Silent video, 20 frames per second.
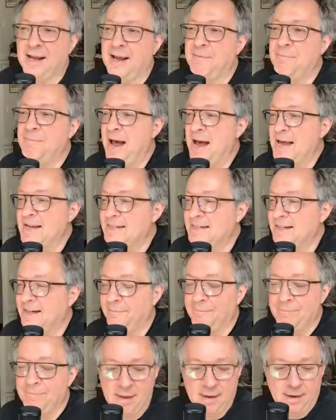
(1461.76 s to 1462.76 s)
get past
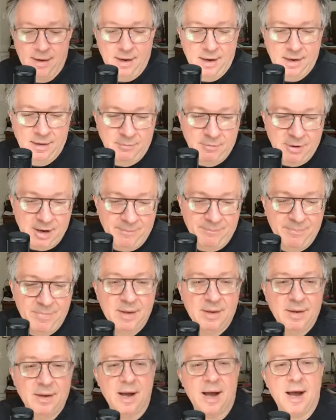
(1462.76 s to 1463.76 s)
it. Anyway,
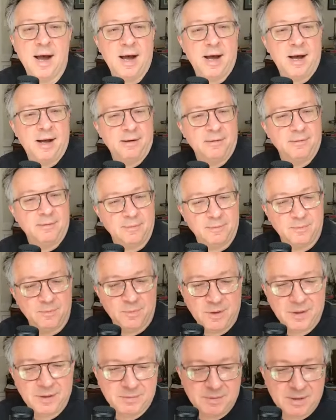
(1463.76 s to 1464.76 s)

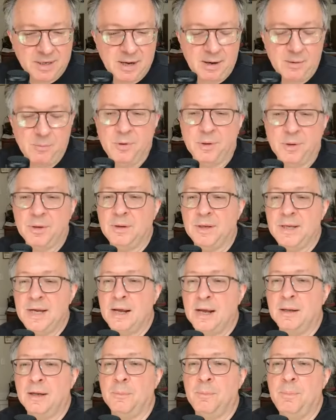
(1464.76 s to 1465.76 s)
we'll
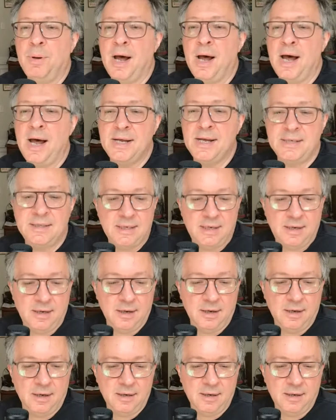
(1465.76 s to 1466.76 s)
take a little pause
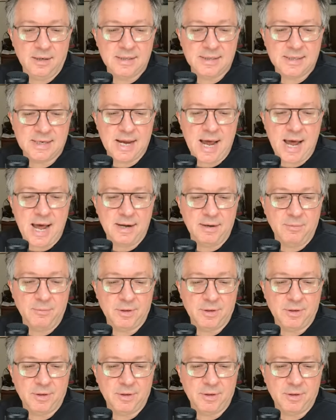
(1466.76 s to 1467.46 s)
here, Scott.